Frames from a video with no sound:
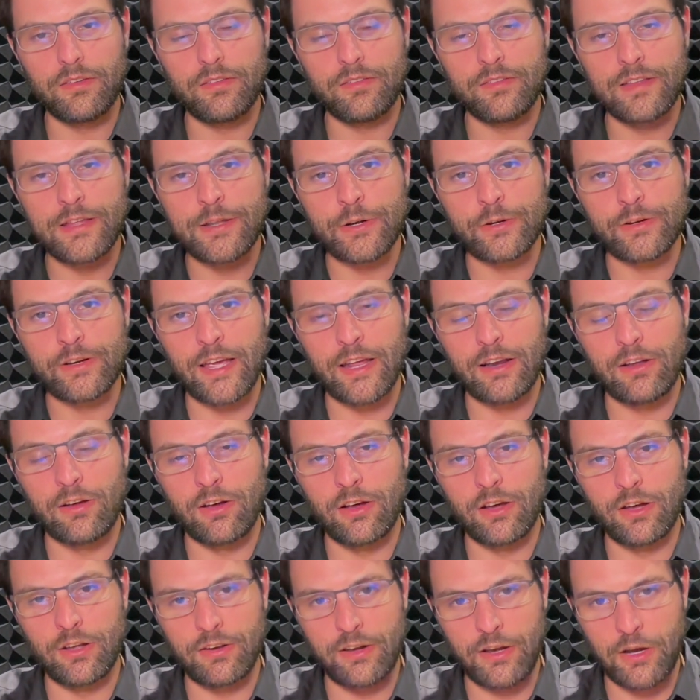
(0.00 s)
internet
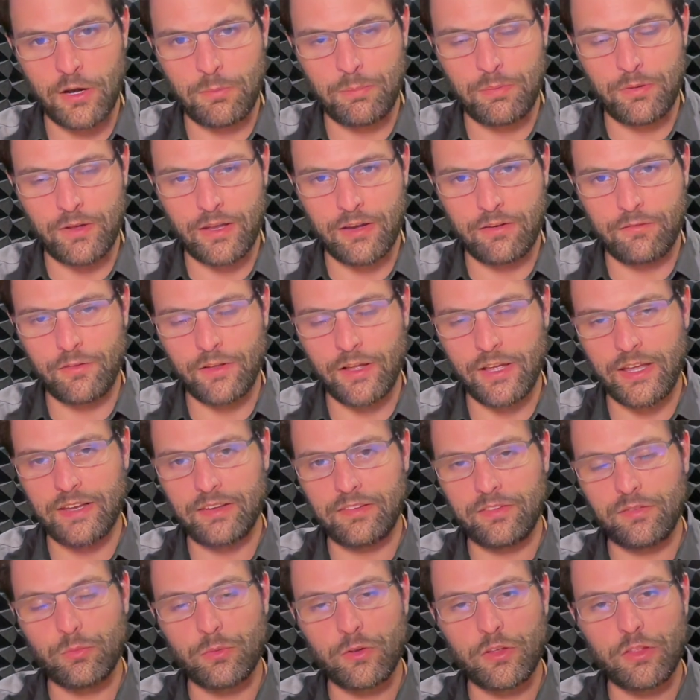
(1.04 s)
on airplane
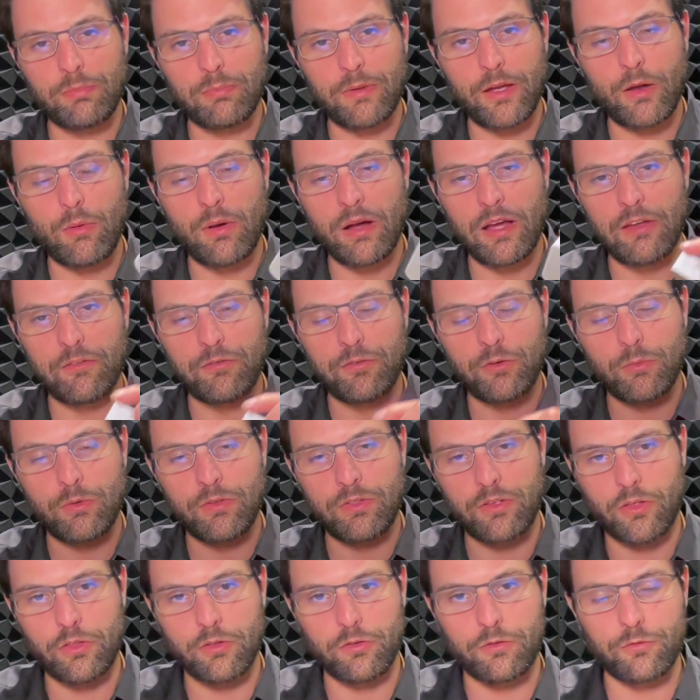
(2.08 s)
flights with my wife or
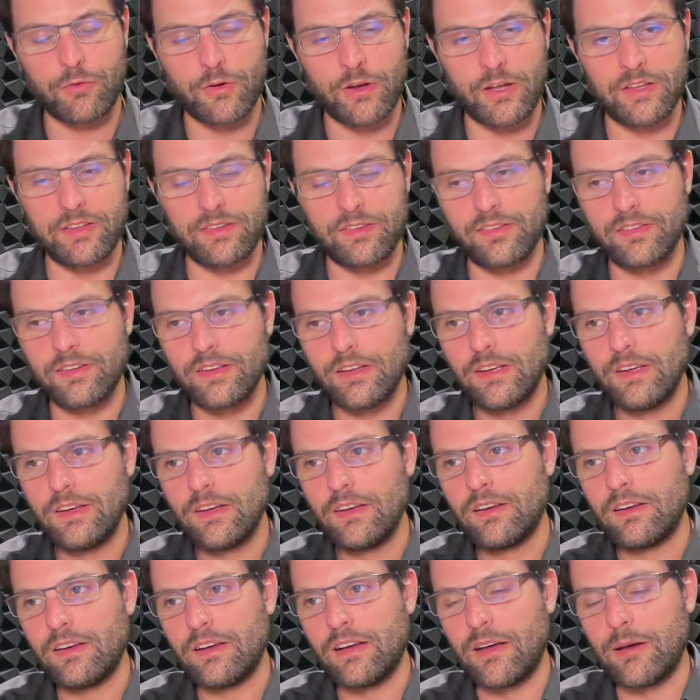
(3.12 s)
with other friends.
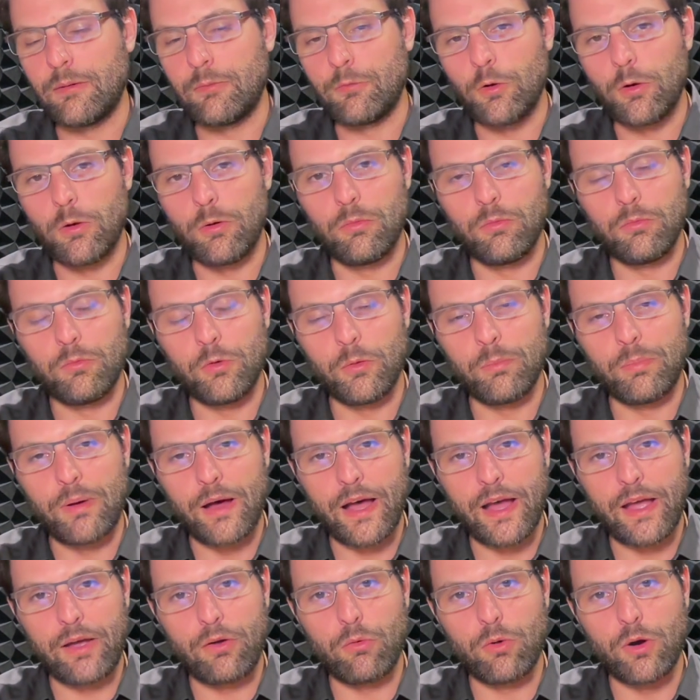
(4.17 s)
We'll
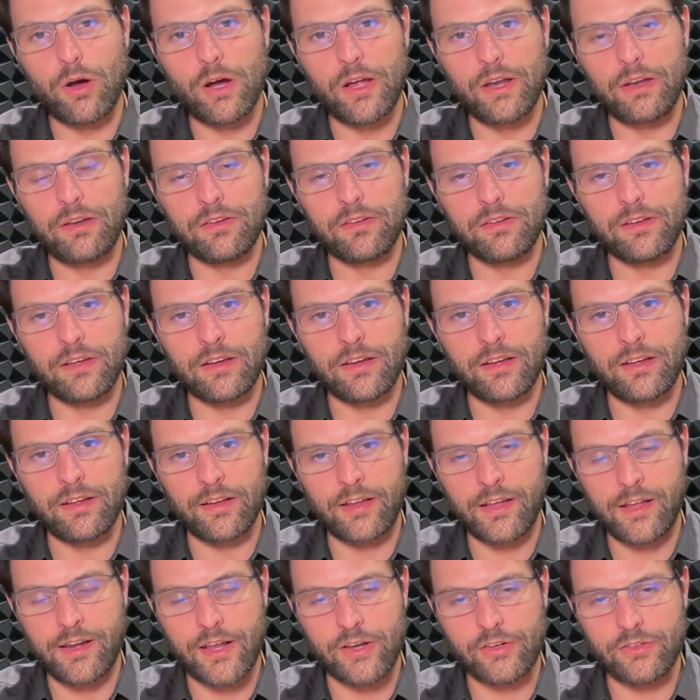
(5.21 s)
buy one
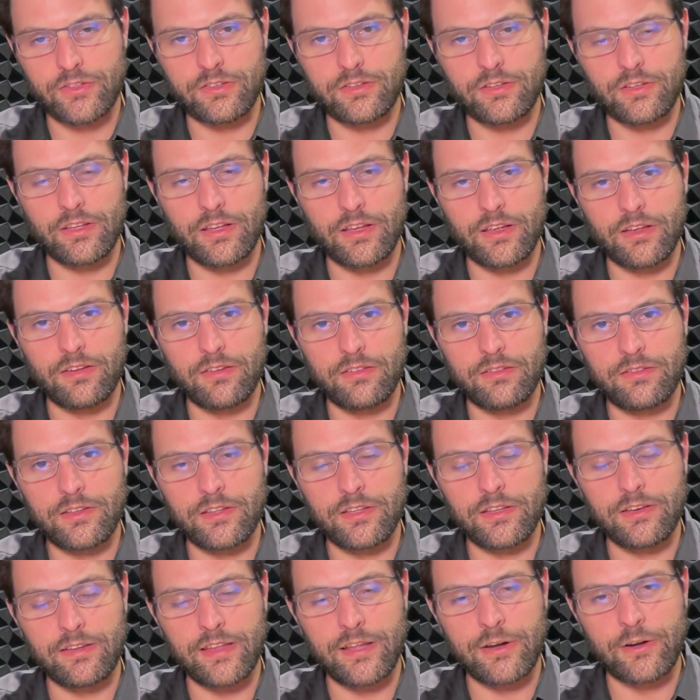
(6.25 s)
connection to the
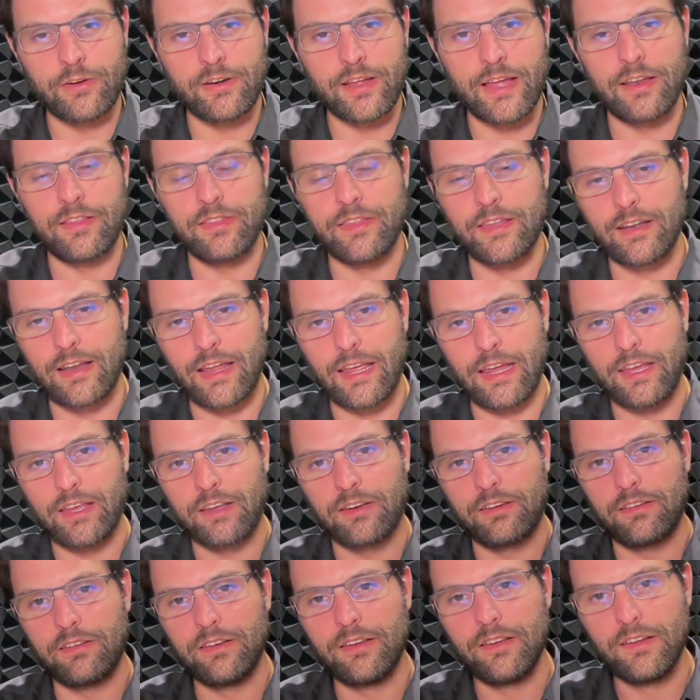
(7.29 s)
internet, and then I
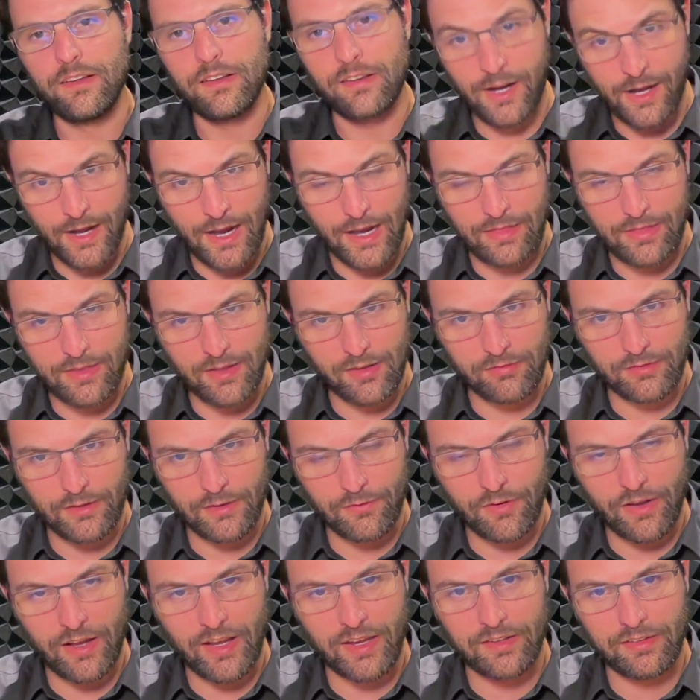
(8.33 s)
can connect this
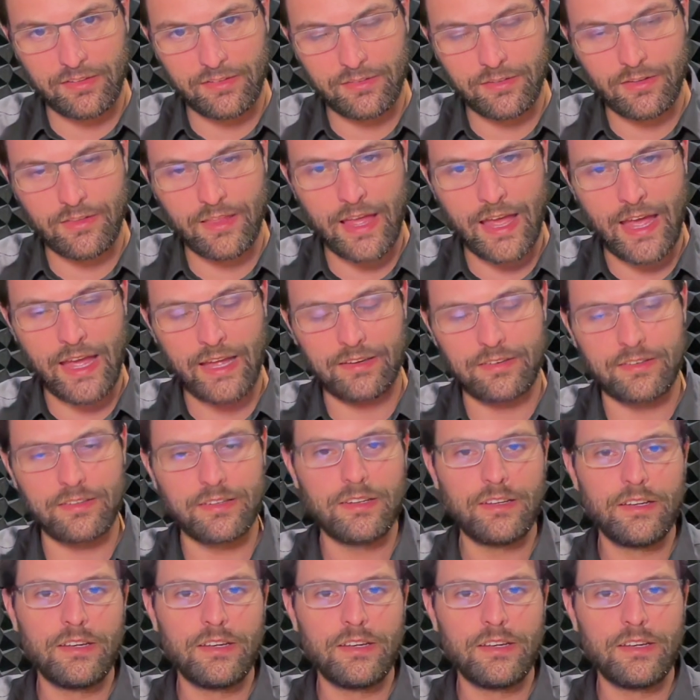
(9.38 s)
device to that